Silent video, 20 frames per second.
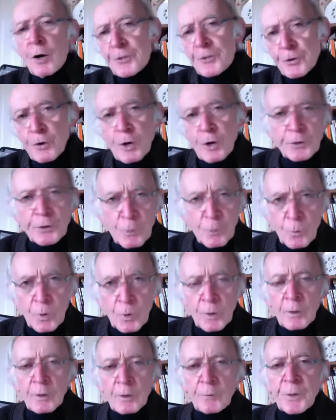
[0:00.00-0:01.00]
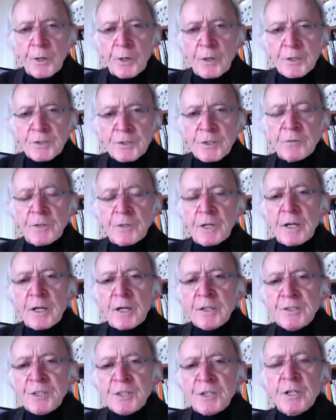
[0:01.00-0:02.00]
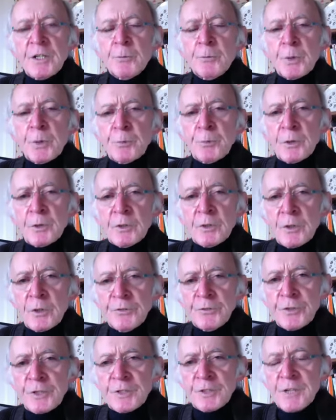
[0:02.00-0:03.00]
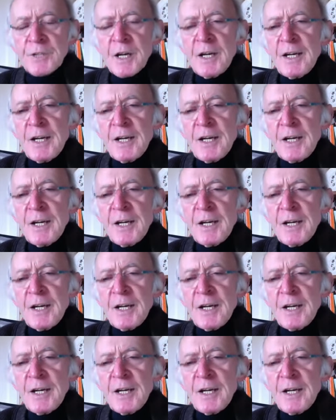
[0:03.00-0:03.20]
throughout the world because they're very concerned about poor countries.